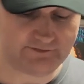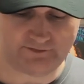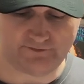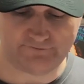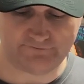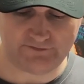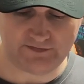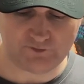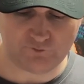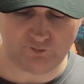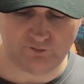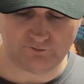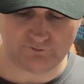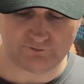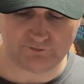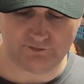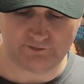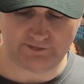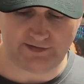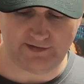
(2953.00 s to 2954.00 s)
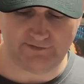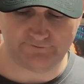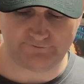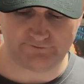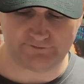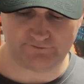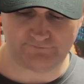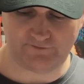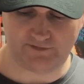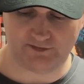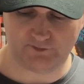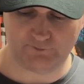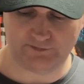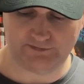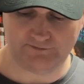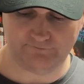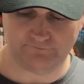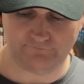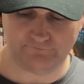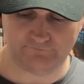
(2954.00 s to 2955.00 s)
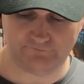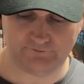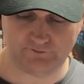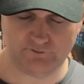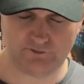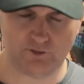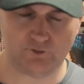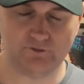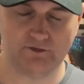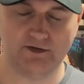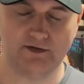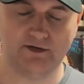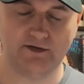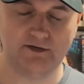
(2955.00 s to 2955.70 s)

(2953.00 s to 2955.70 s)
did a sequel called Houses of Halloween 2. No,